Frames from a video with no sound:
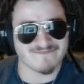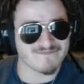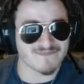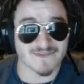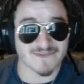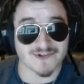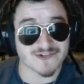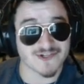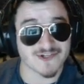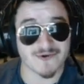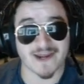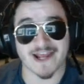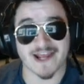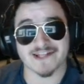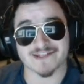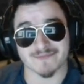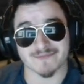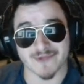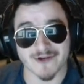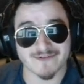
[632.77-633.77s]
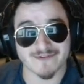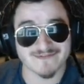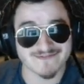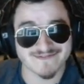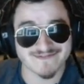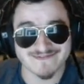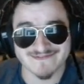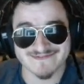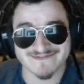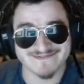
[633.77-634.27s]
You're so handsome,
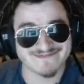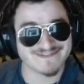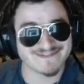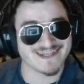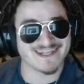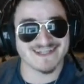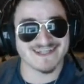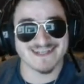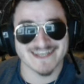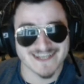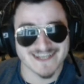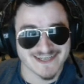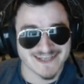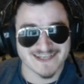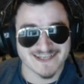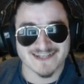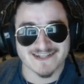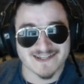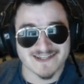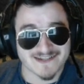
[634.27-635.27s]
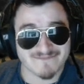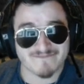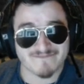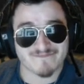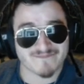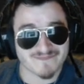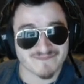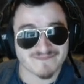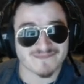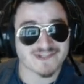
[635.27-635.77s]
though.
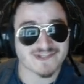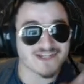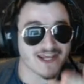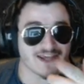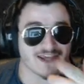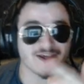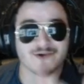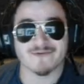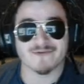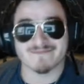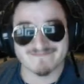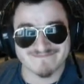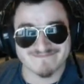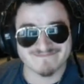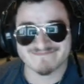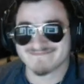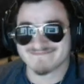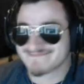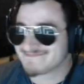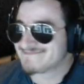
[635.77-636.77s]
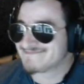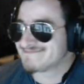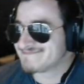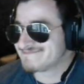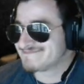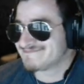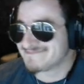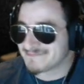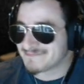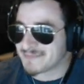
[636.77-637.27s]
Stay you.
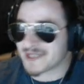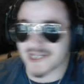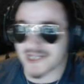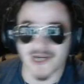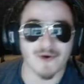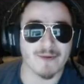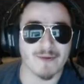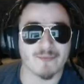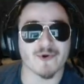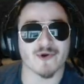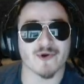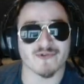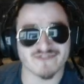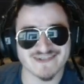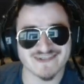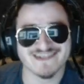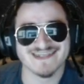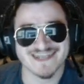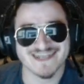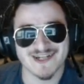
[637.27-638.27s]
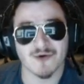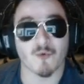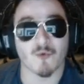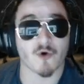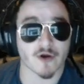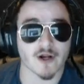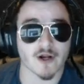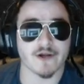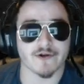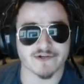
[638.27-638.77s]
But, improve.
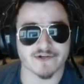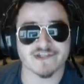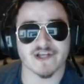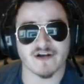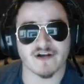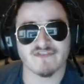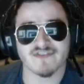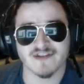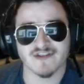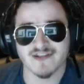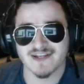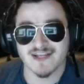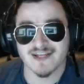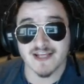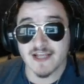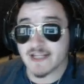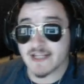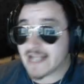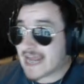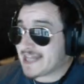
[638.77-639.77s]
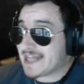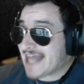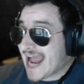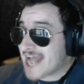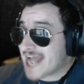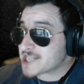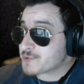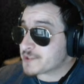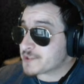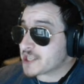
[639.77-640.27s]
Work on yourself. And
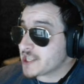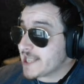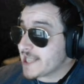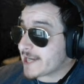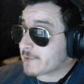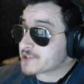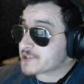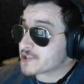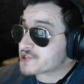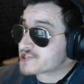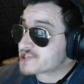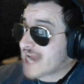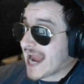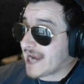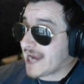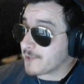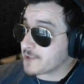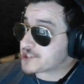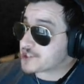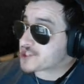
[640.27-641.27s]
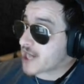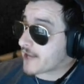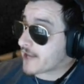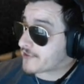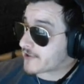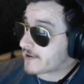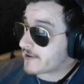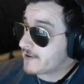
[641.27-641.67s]
that's what the liquids are saying to each other.